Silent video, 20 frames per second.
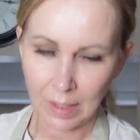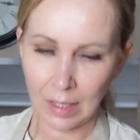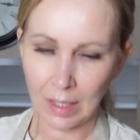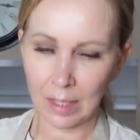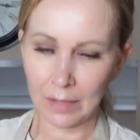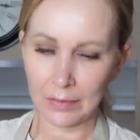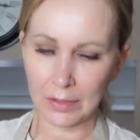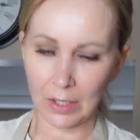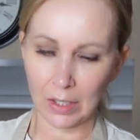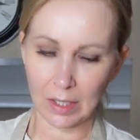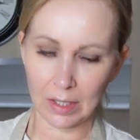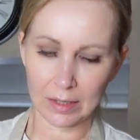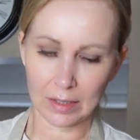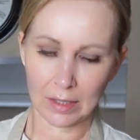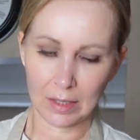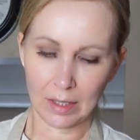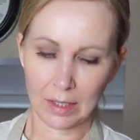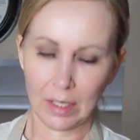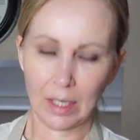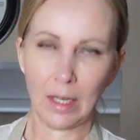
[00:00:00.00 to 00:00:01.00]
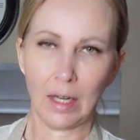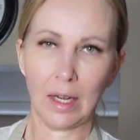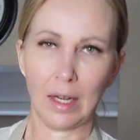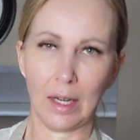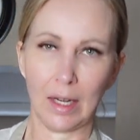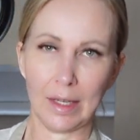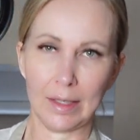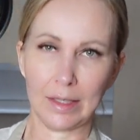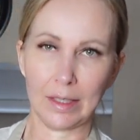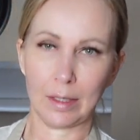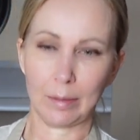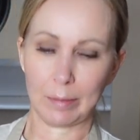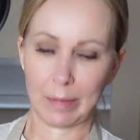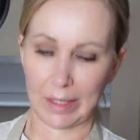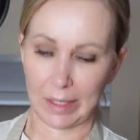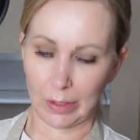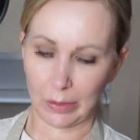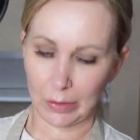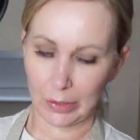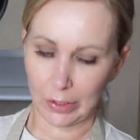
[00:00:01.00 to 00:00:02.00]
I've got onion
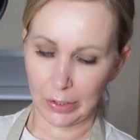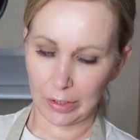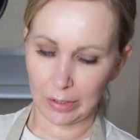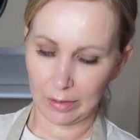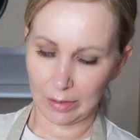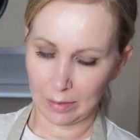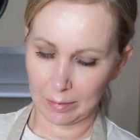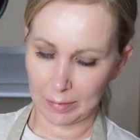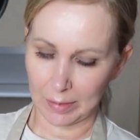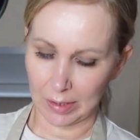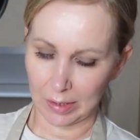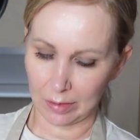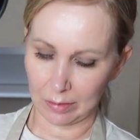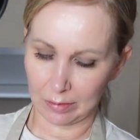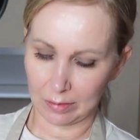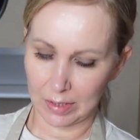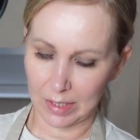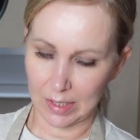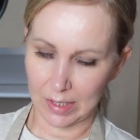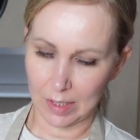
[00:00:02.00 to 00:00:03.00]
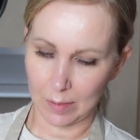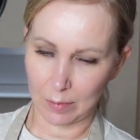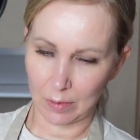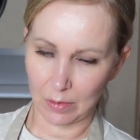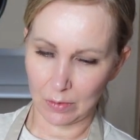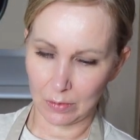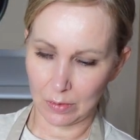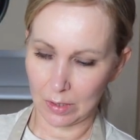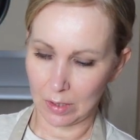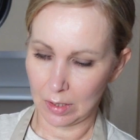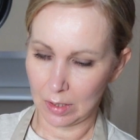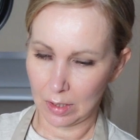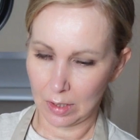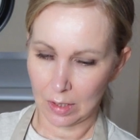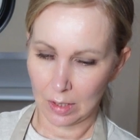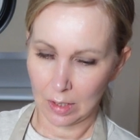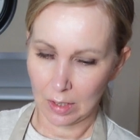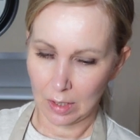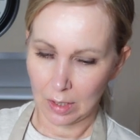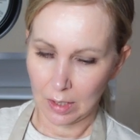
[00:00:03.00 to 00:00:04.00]
powder, about a teaspoon.
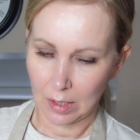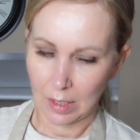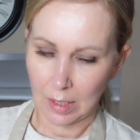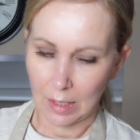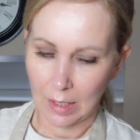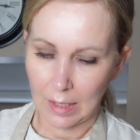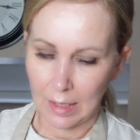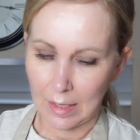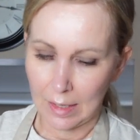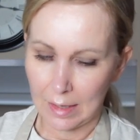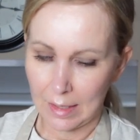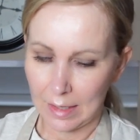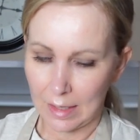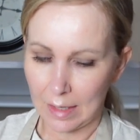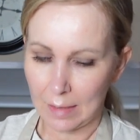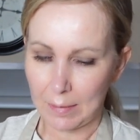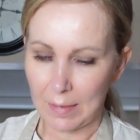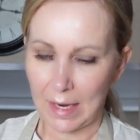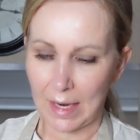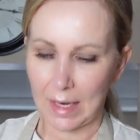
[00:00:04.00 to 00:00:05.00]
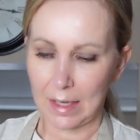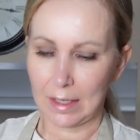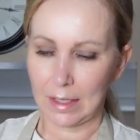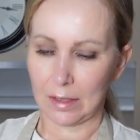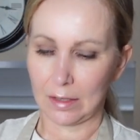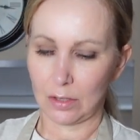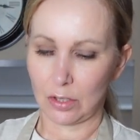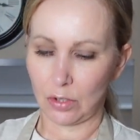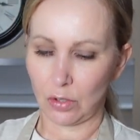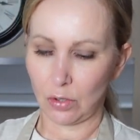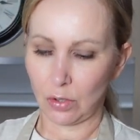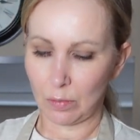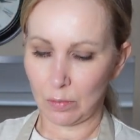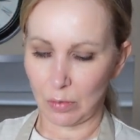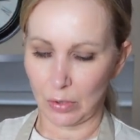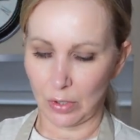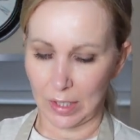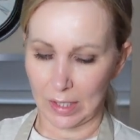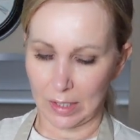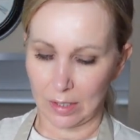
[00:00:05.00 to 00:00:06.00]
Then I'm adding
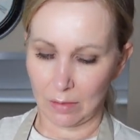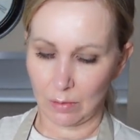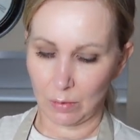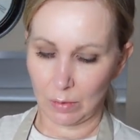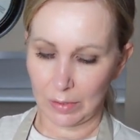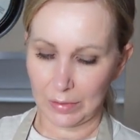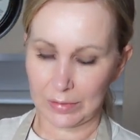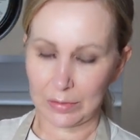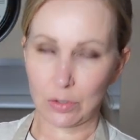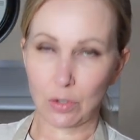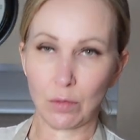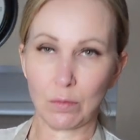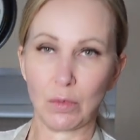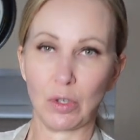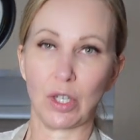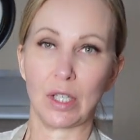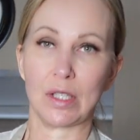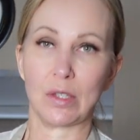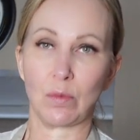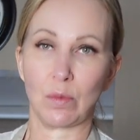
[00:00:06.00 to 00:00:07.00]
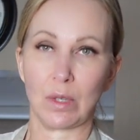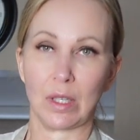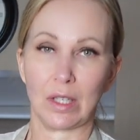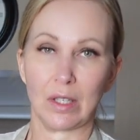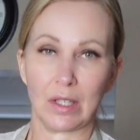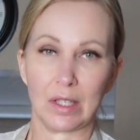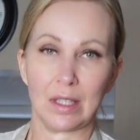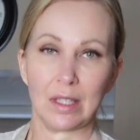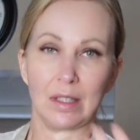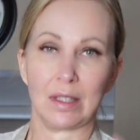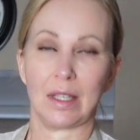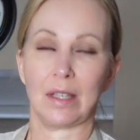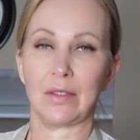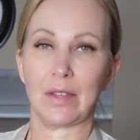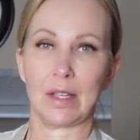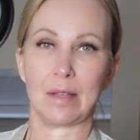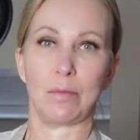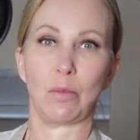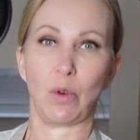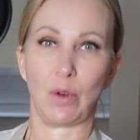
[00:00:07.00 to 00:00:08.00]
turmeric. Well, turmeric is really good. It'll give
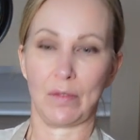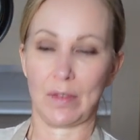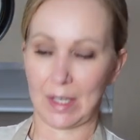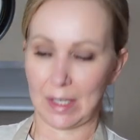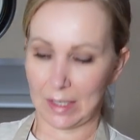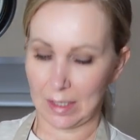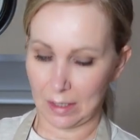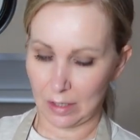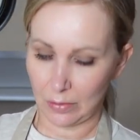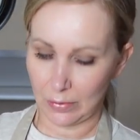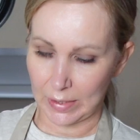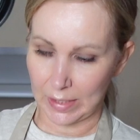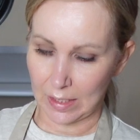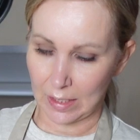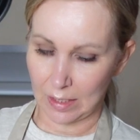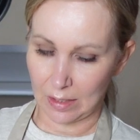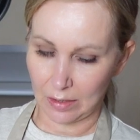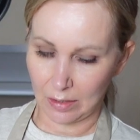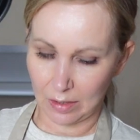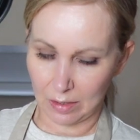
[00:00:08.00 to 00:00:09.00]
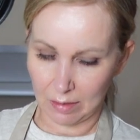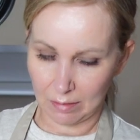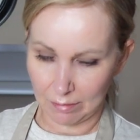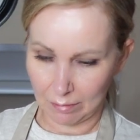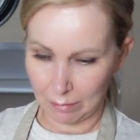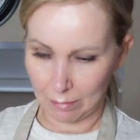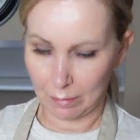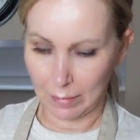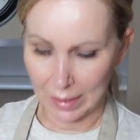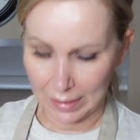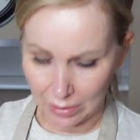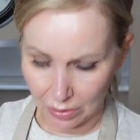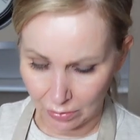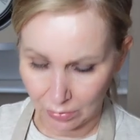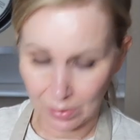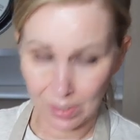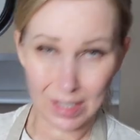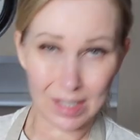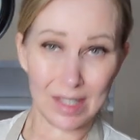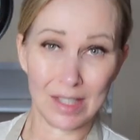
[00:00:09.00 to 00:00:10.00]
it more of that yellowy color. Mind
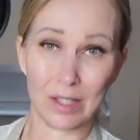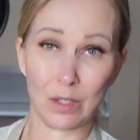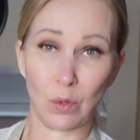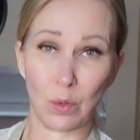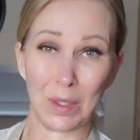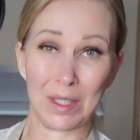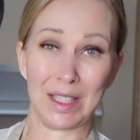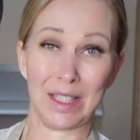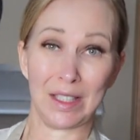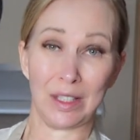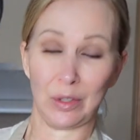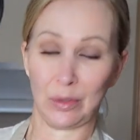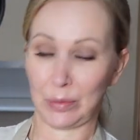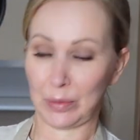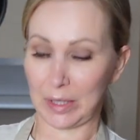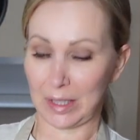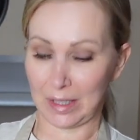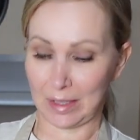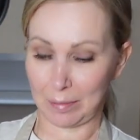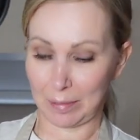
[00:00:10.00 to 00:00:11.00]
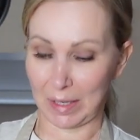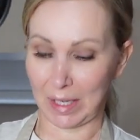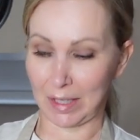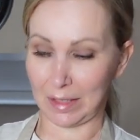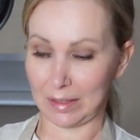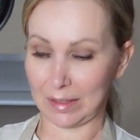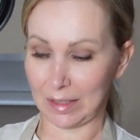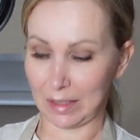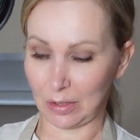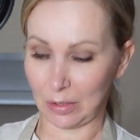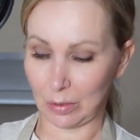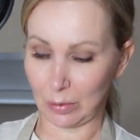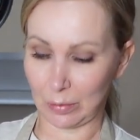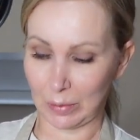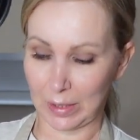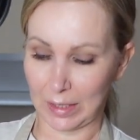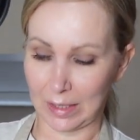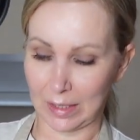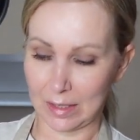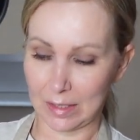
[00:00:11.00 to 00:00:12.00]
you, this is quite yellowy, pale yellow
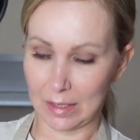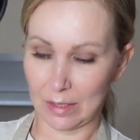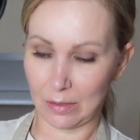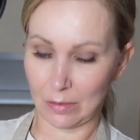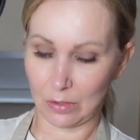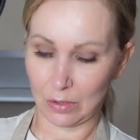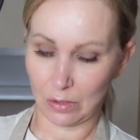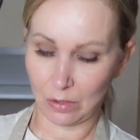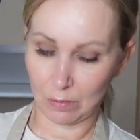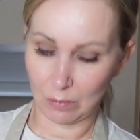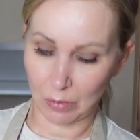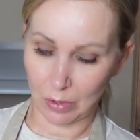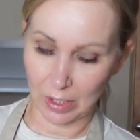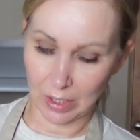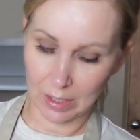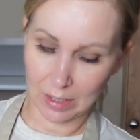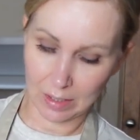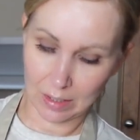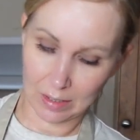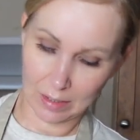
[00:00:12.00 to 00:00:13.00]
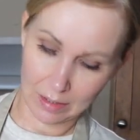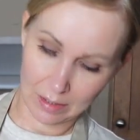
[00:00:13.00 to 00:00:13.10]
already. So turmeric.